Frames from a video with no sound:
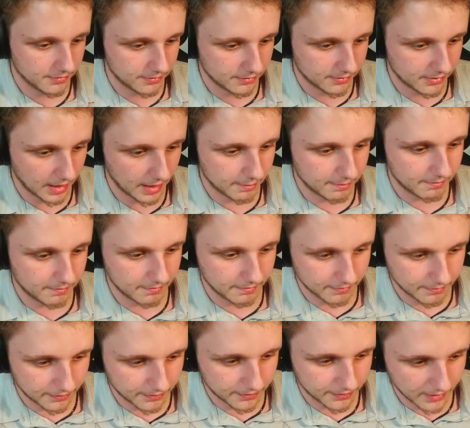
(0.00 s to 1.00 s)
Tap,
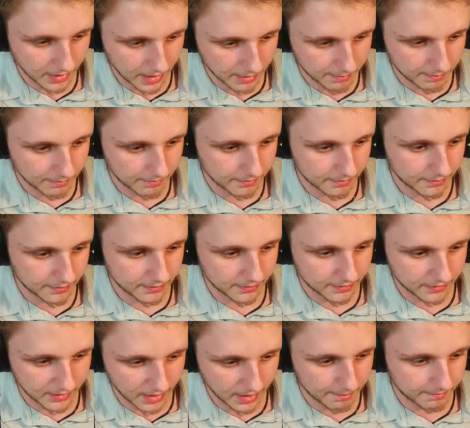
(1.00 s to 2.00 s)
tap,
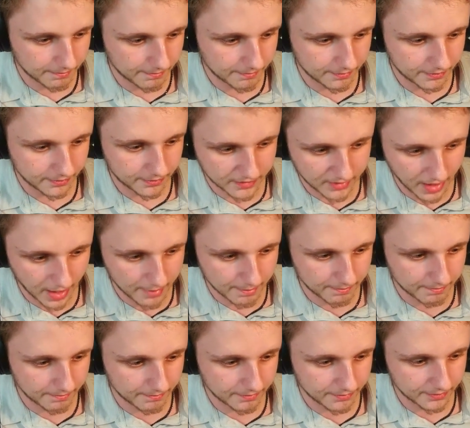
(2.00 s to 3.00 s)
tap, tap,
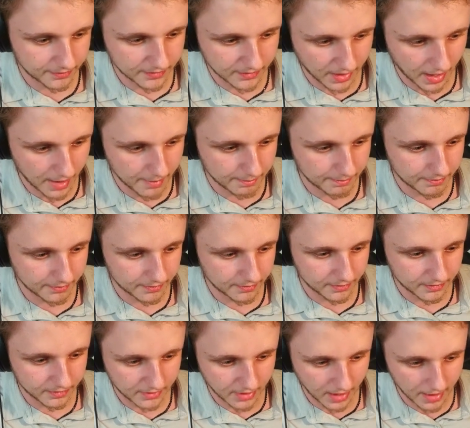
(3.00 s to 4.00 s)
tap,
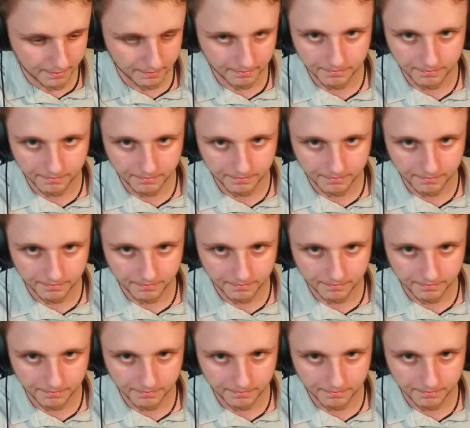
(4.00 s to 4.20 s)
tap.